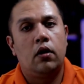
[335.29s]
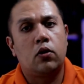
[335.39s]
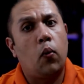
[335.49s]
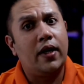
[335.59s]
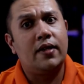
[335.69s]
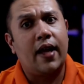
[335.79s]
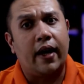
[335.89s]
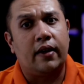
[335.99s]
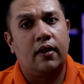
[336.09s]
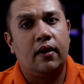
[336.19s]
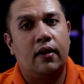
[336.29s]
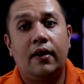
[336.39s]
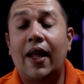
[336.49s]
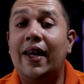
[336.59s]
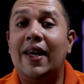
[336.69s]
So what is that?
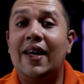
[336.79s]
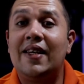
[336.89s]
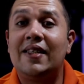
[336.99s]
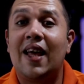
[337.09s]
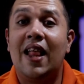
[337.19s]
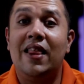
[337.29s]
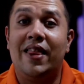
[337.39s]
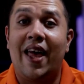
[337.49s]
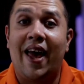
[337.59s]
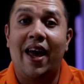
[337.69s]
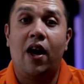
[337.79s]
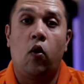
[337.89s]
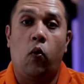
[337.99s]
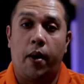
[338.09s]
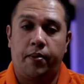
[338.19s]
That is their
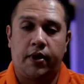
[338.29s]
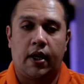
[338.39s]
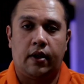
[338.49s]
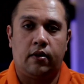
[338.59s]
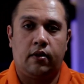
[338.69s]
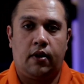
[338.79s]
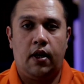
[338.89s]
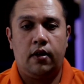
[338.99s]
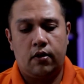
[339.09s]
website, okay?